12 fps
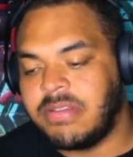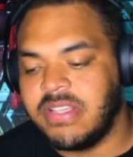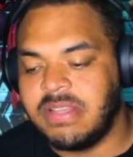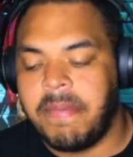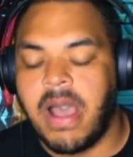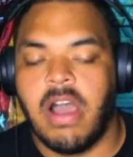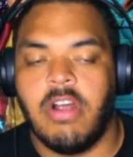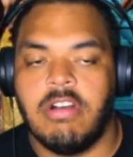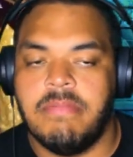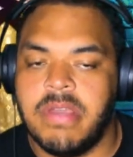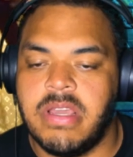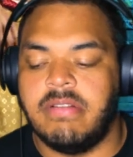So he's a
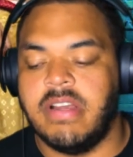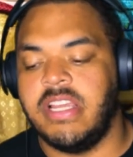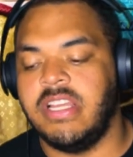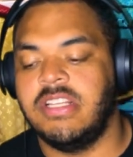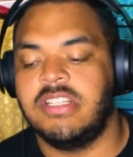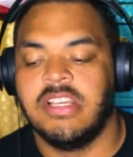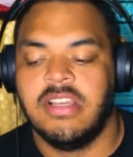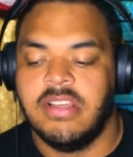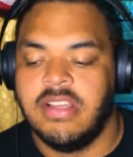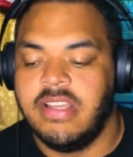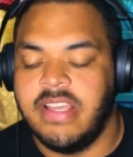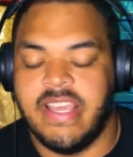power, mid-range,
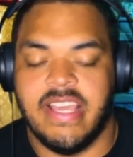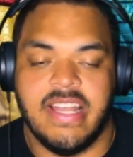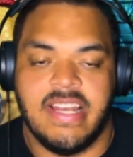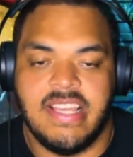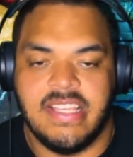and